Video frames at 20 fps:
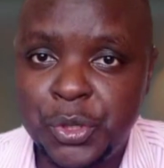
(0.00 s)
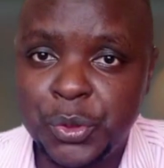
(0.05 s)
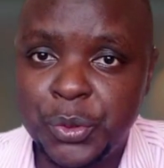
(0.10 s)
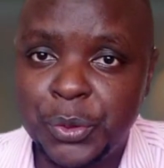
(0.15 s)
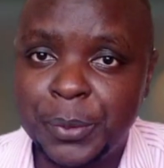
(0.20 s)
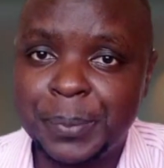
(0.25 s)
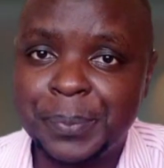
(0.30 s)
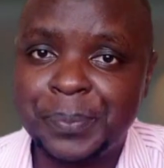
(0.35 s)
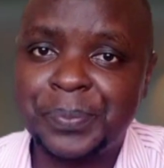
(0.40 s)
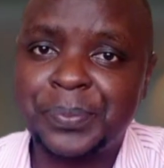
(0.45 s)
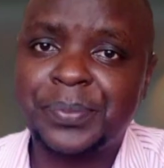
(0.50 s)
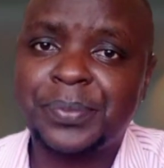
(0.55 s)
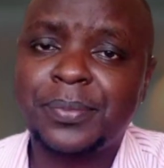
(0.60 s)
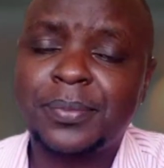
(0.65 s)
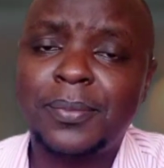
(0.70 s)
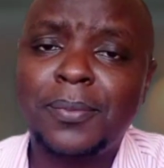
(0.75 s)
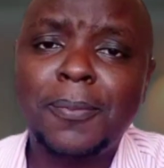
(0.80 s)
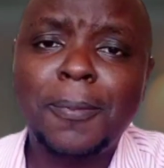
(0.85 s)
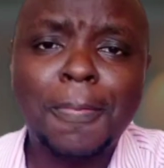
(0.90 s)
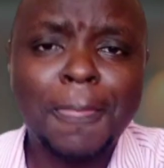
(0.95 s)
2,
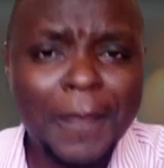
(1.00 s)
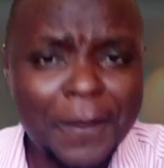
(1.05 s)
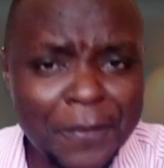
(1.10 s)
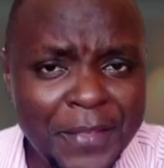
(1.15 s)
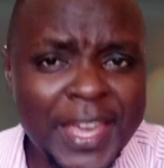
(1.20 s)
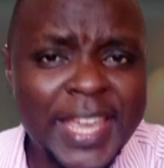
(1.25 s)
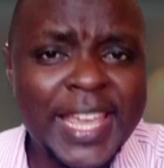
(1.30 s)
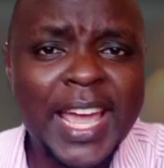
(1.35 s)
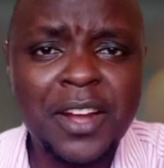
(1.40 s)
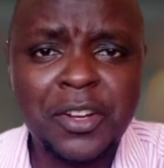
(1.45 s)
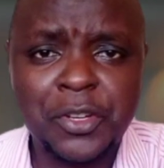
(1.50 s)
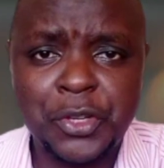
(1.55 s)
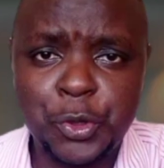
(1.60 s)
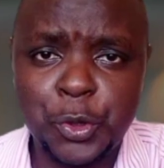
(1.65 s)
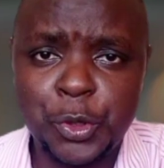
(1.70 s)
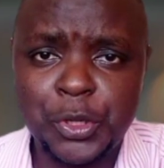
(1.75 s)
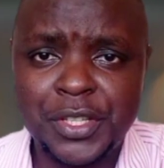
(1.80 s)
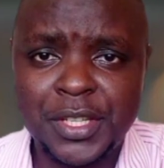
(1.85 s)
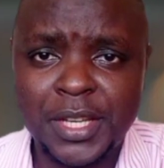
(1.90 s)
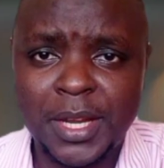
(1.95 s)
they are
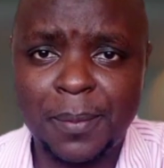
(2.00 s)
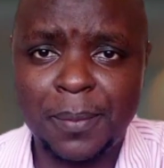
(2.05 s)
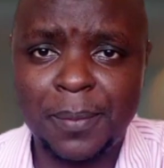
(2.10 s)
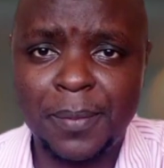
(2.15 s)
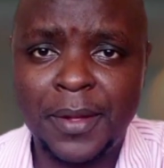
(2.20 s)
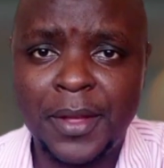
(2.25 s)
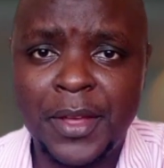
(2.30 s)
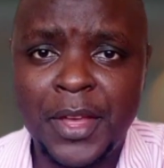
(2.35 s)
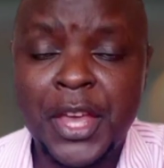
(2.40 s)
short-term.